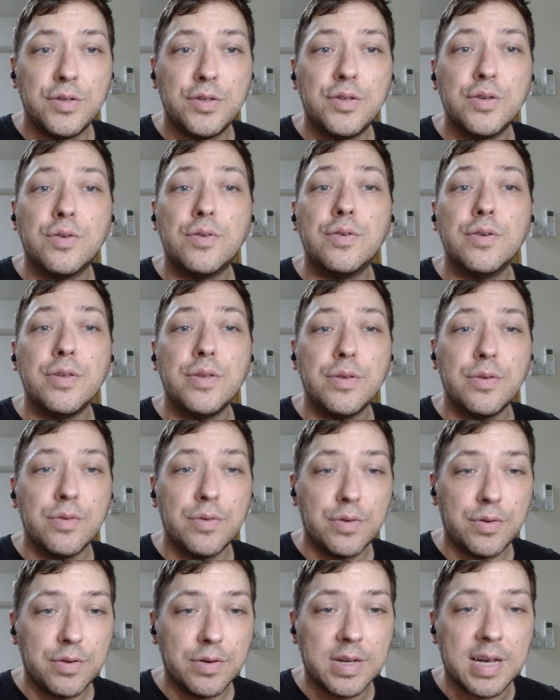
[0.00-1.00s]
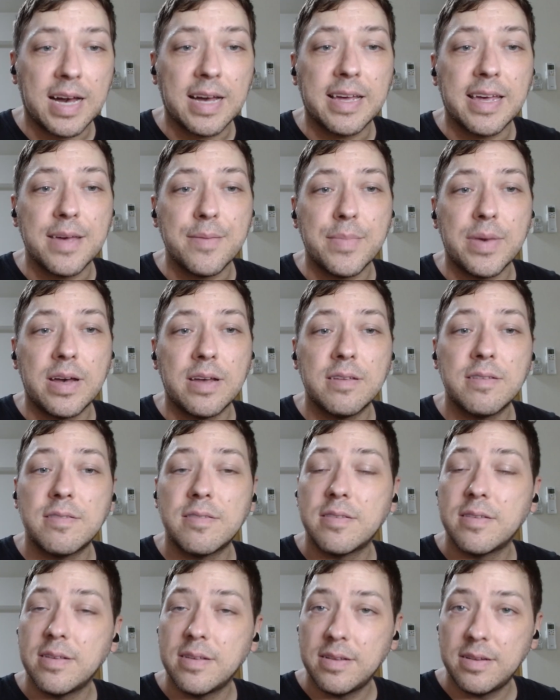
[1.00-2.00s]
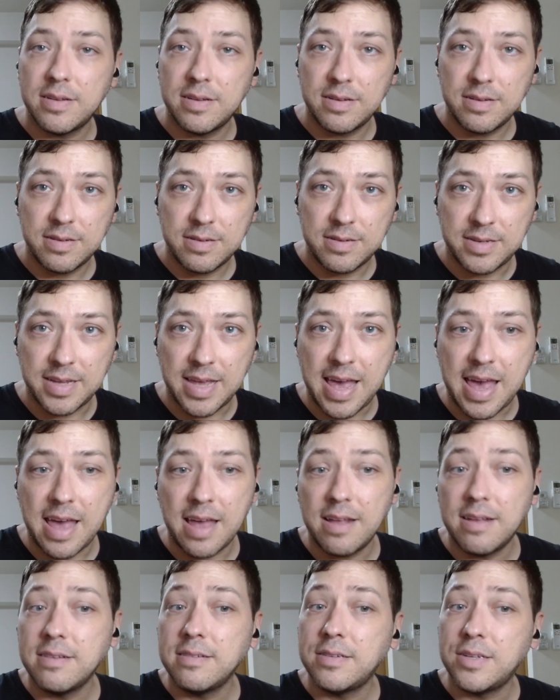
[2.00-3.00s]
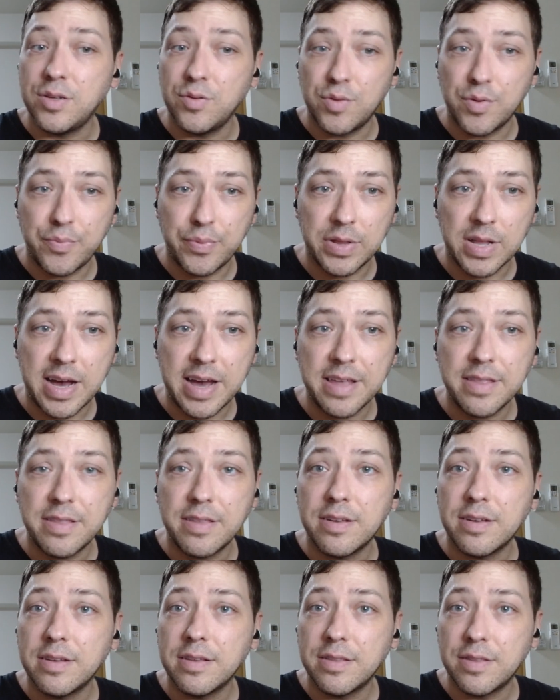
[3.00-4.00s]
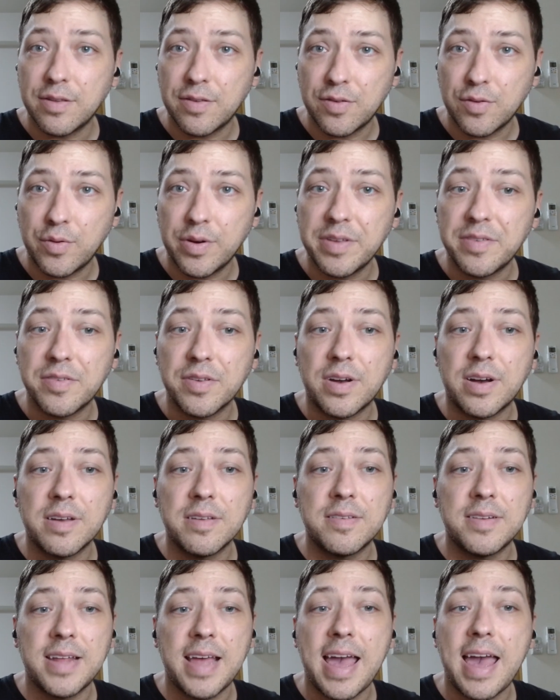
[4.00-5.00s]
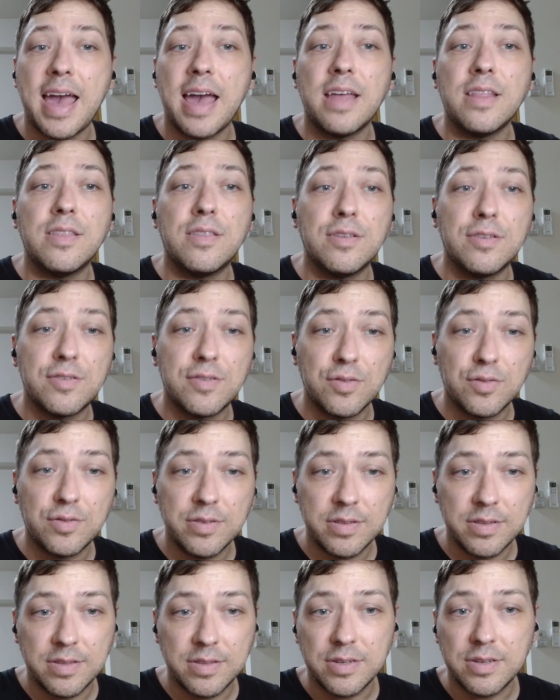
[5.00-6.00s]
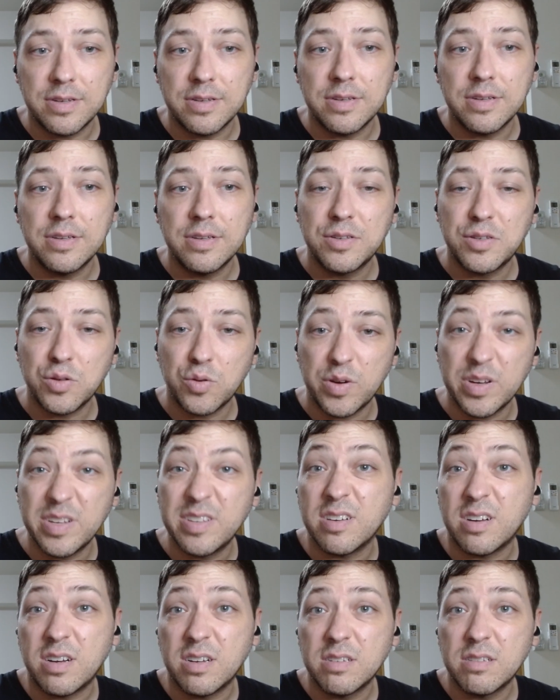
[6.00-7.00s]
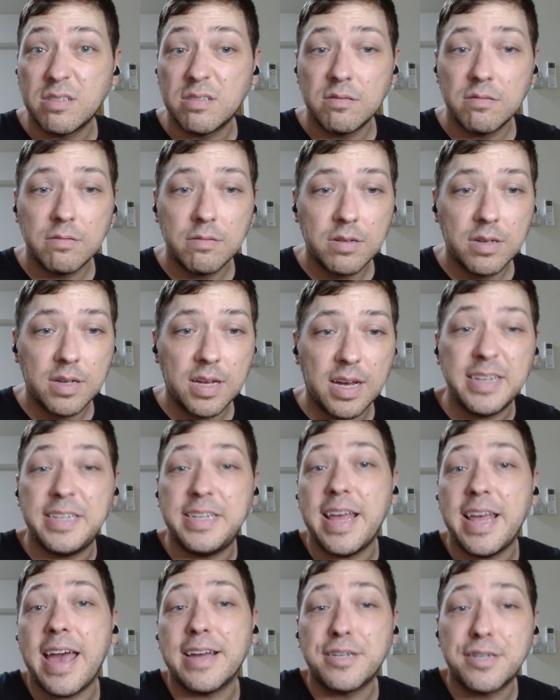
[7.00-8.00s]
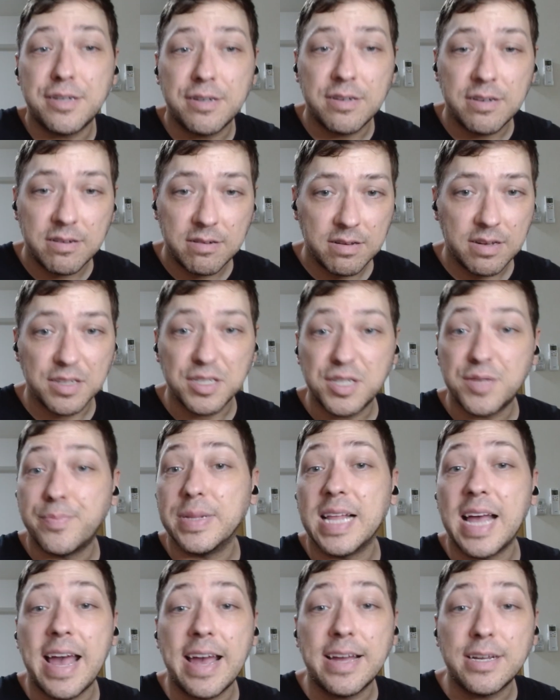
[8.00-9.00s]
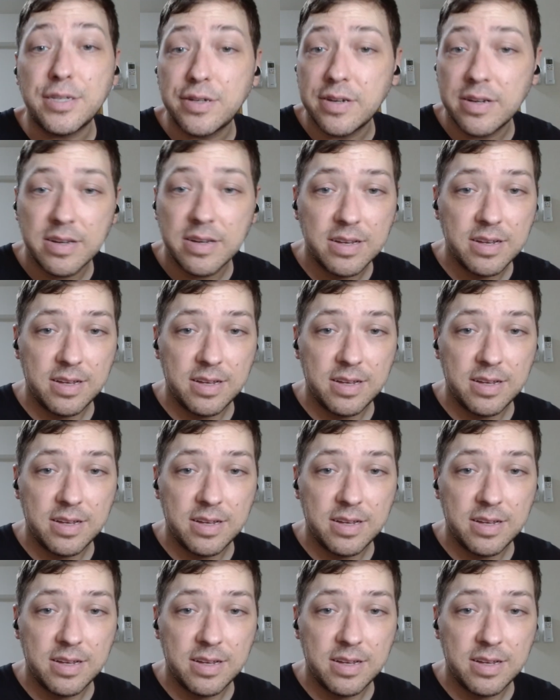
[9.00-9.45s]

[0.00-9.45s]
Shoyu o kakemas to, to apply the, the soy sauce, to add the, so, the soy sauce. A dash, a splash